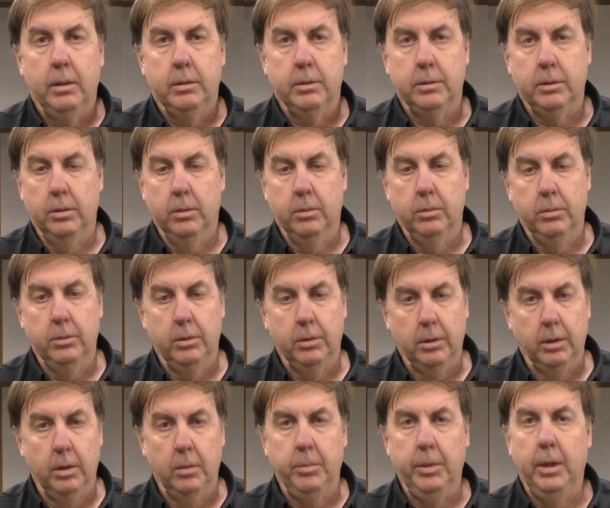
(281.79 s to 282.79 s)
So you're
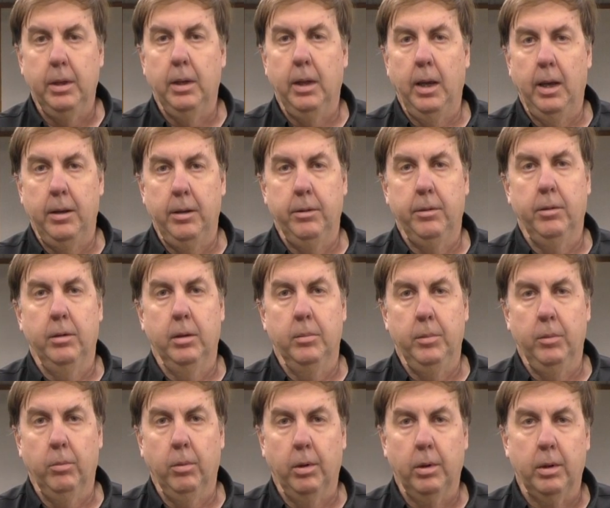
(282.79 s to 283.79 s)
going to be in the attic. You're going
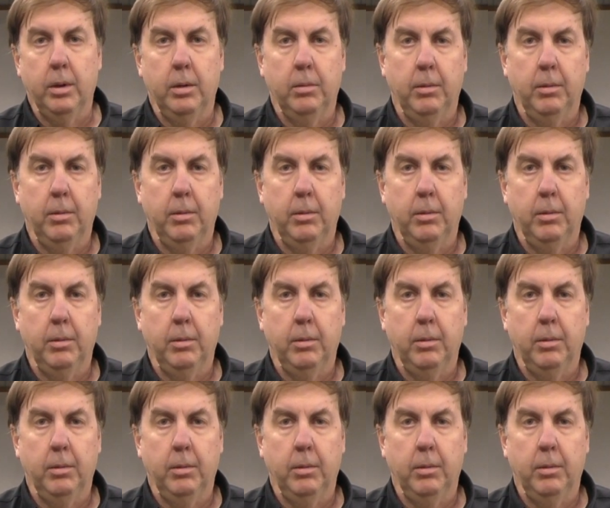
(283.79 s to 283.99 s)
to be working